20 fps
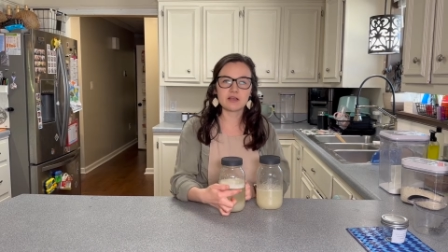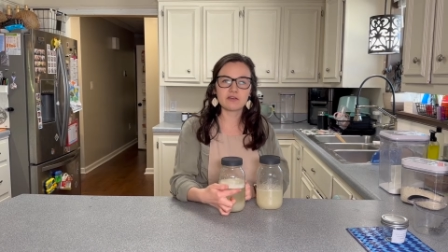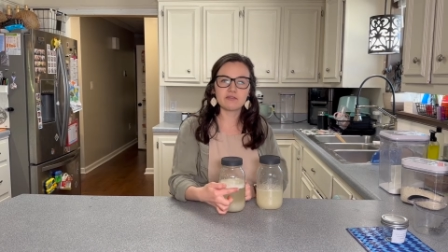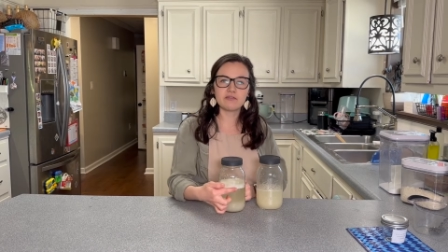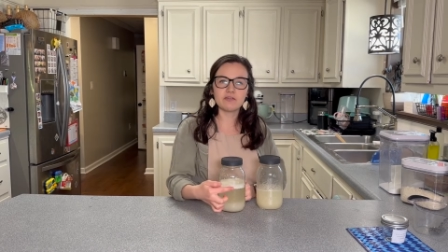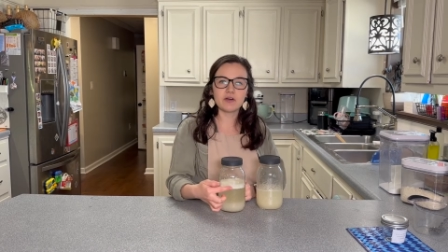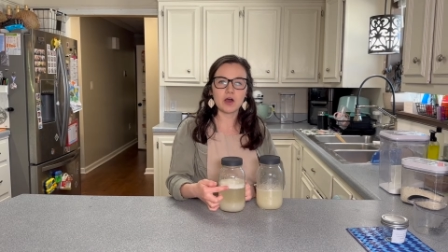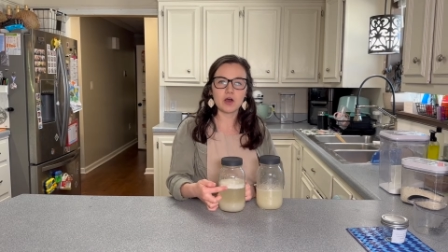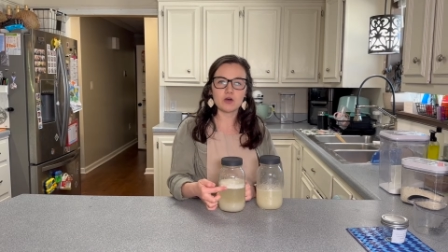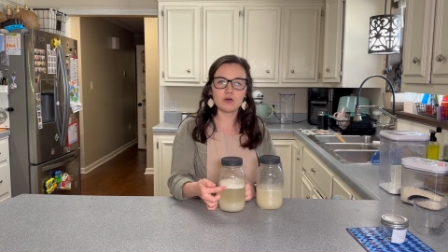
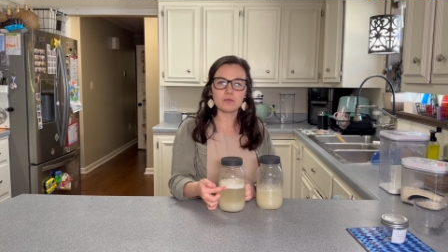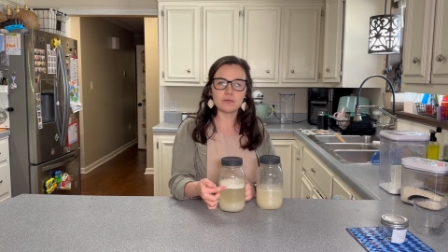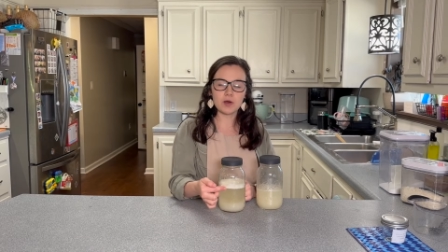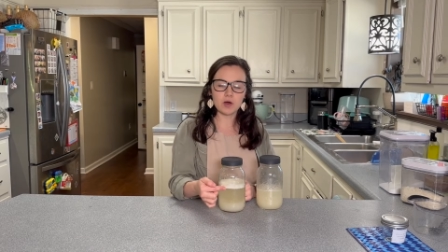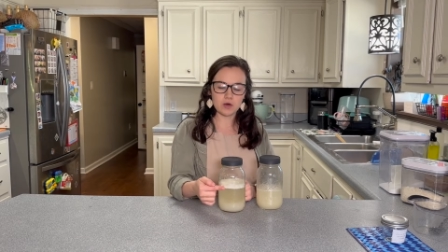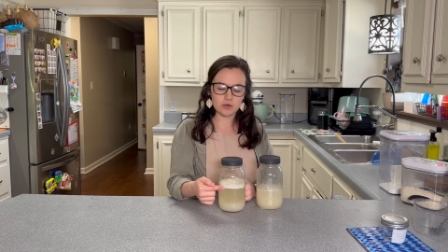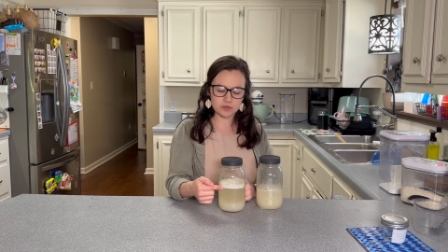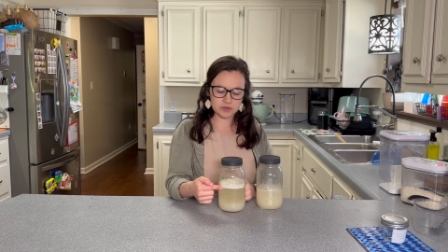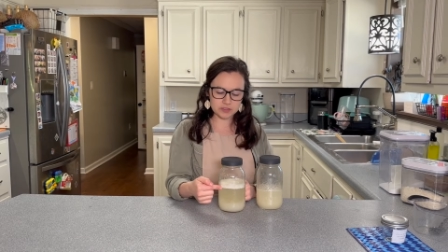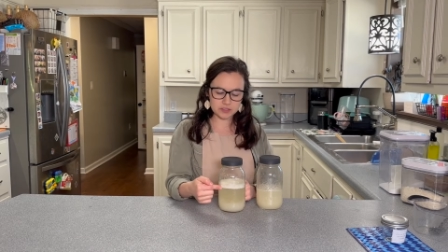foam
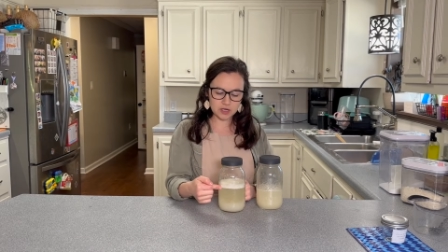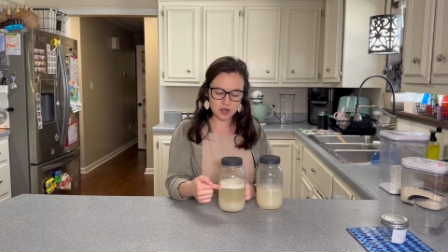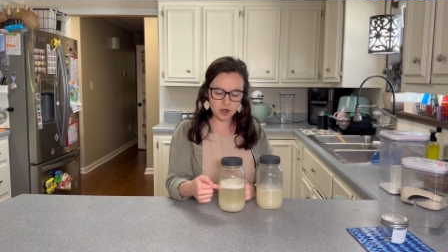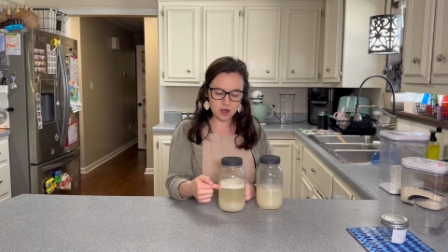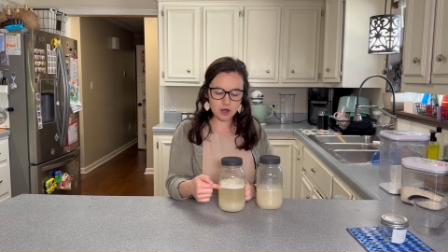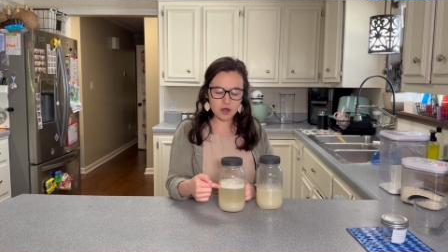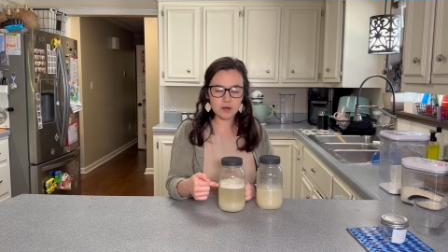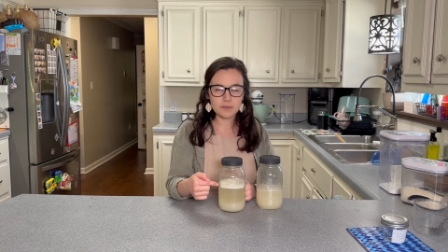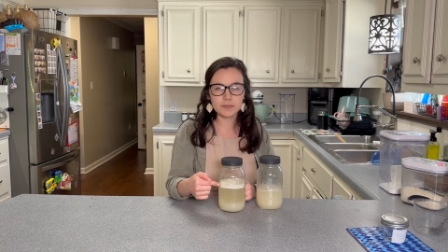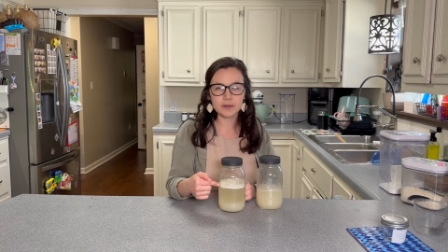on the
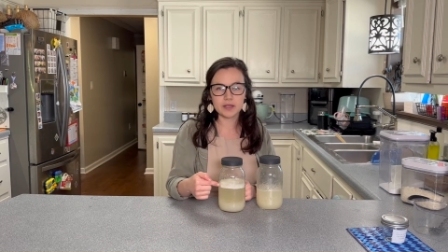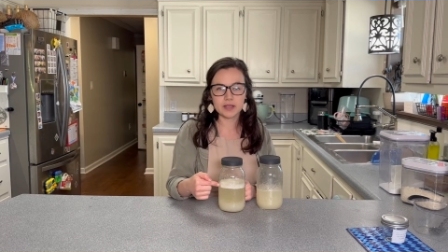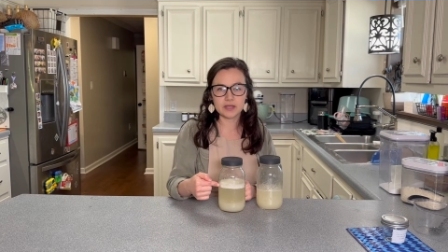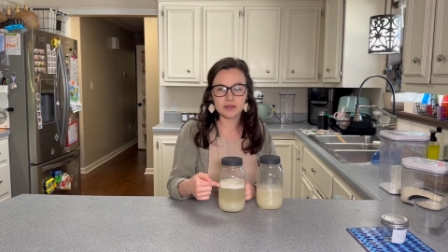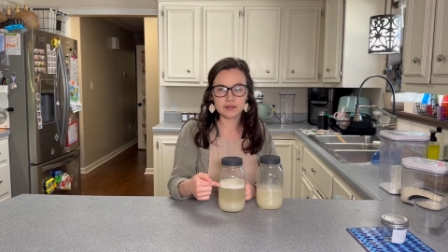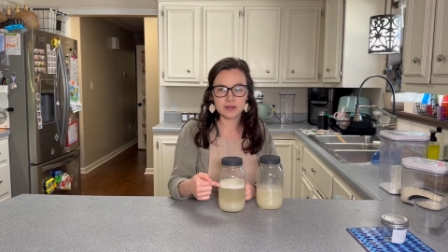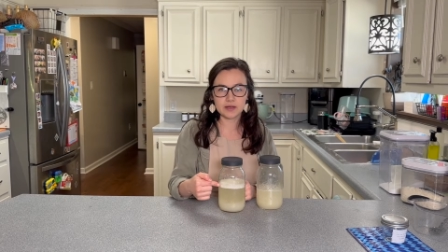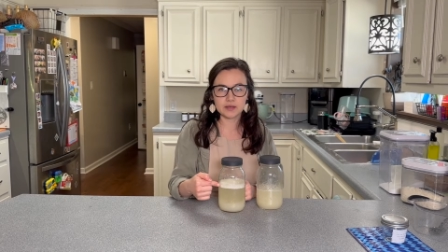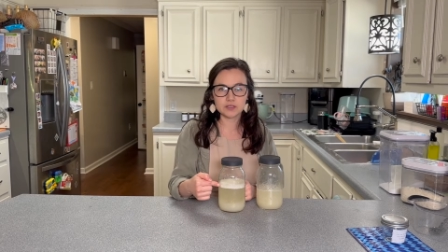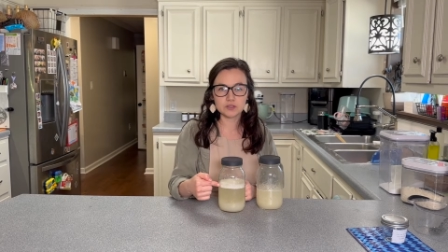top,
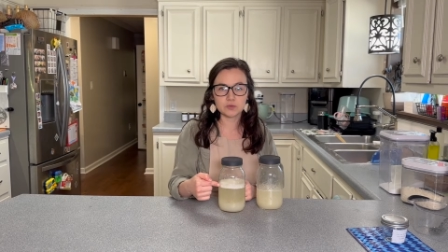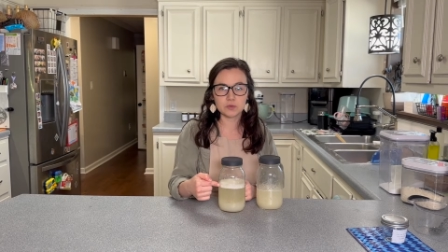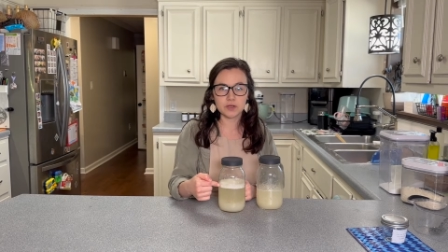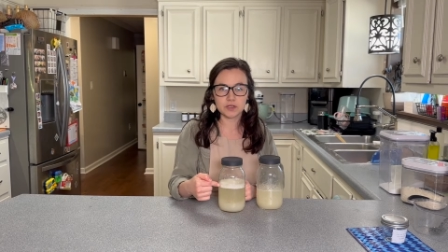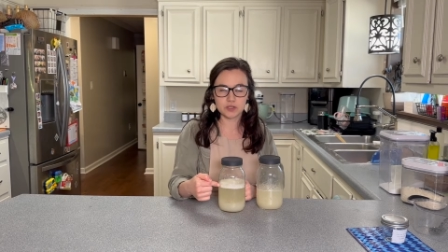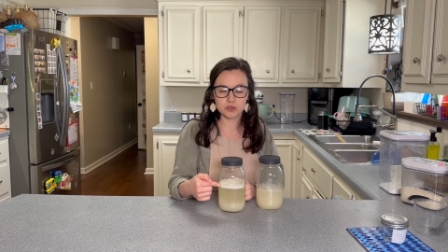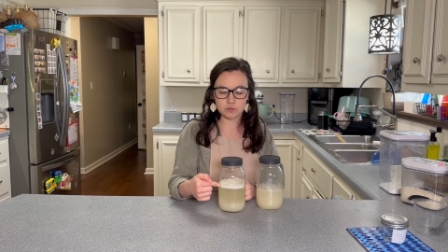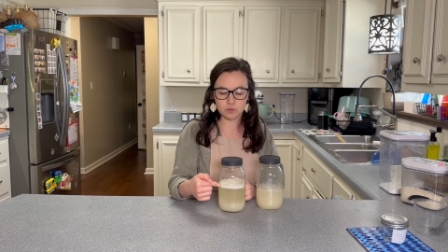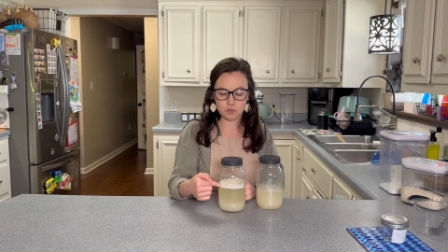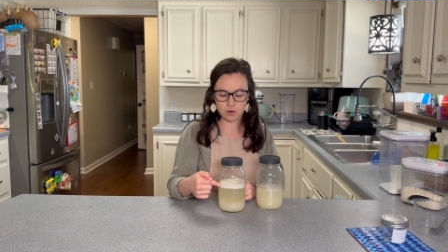and that is what
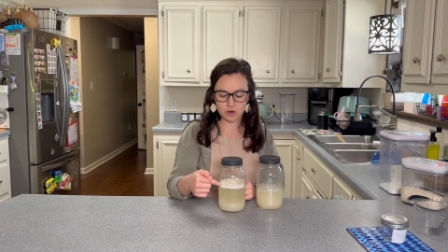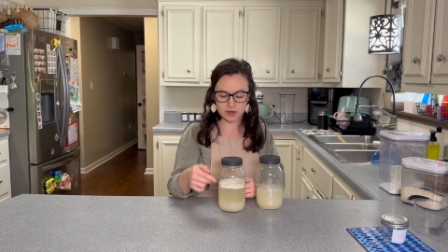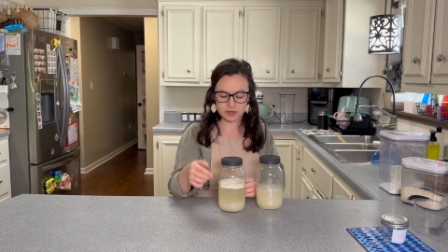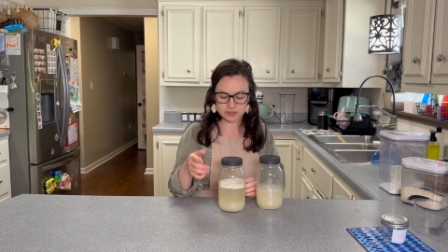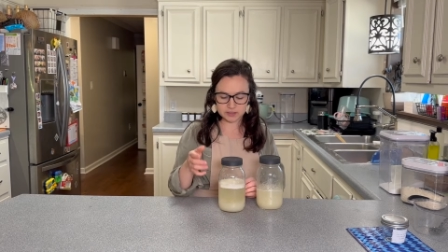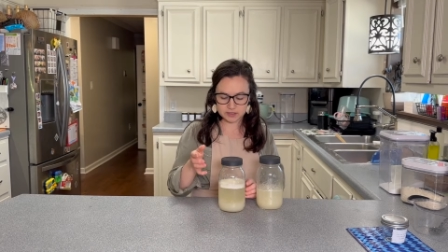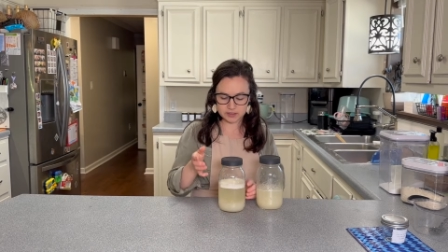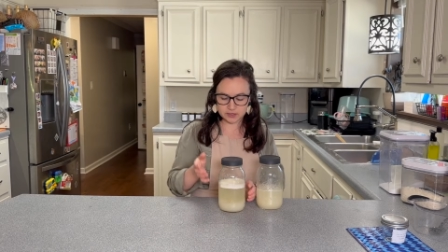you want.